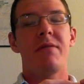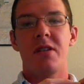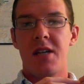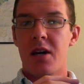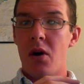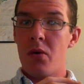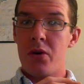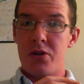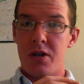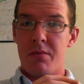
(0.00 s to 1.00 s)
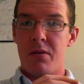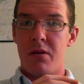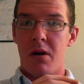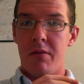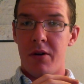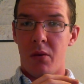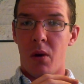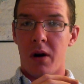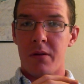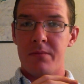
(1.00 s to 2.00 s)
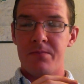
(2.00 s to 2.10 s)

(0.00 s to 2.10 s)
to take ownership of their work.